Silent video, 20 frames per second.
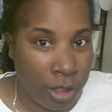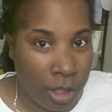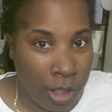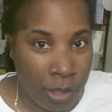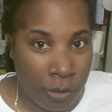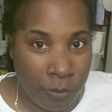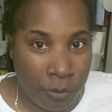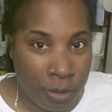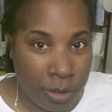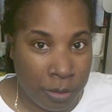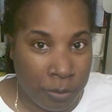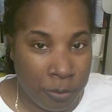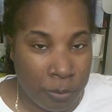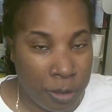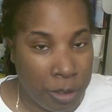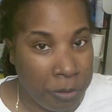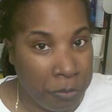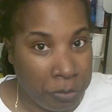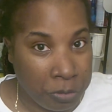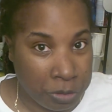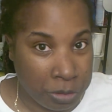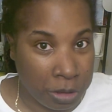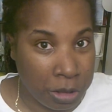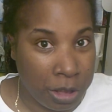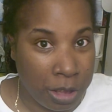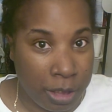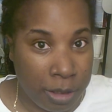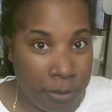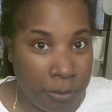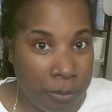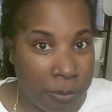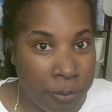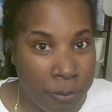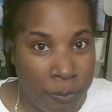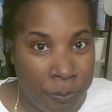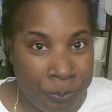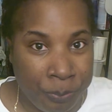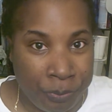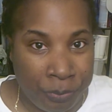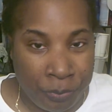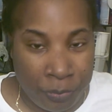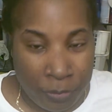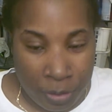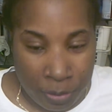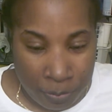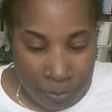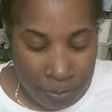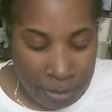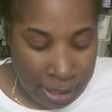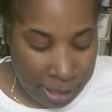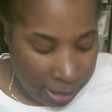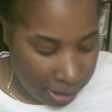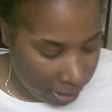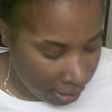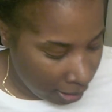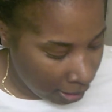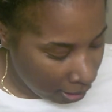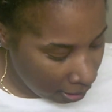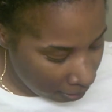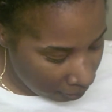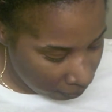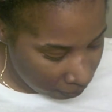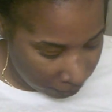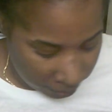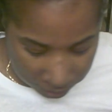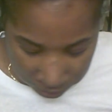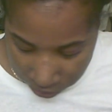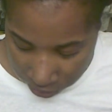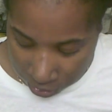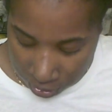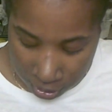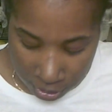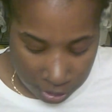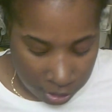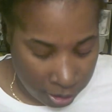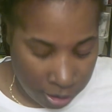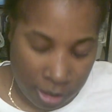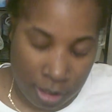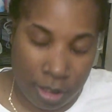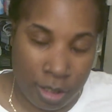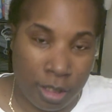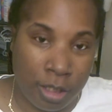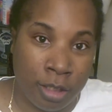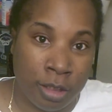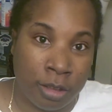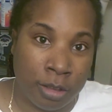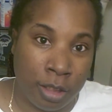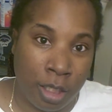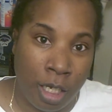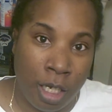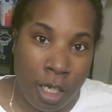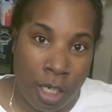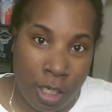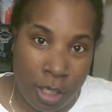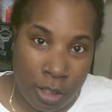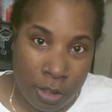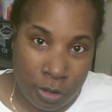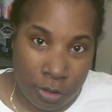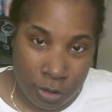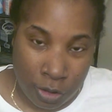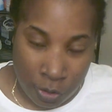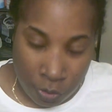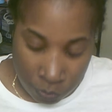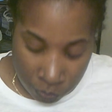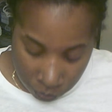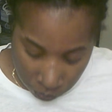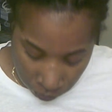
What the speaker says: it was a good buy, which it is. So